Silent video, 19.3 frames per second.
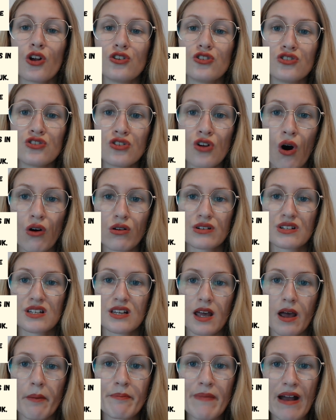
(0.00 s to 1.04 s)
not
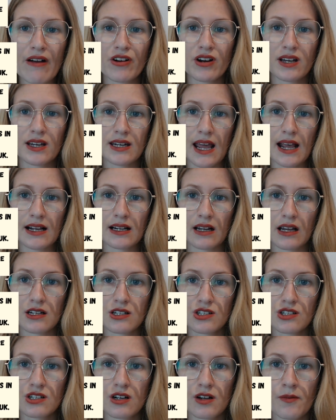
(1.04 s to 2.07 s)
American
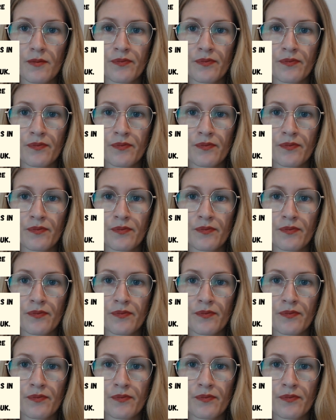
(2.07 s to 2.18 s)
English.